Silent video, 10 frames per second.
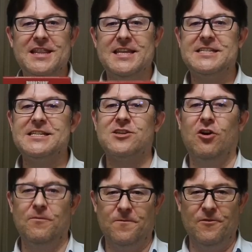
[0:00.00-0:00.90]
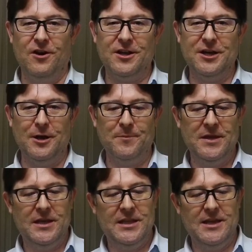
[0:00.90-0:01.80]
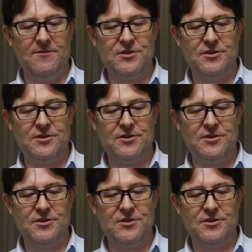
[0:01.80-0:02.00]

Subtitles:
This is called Veronica, the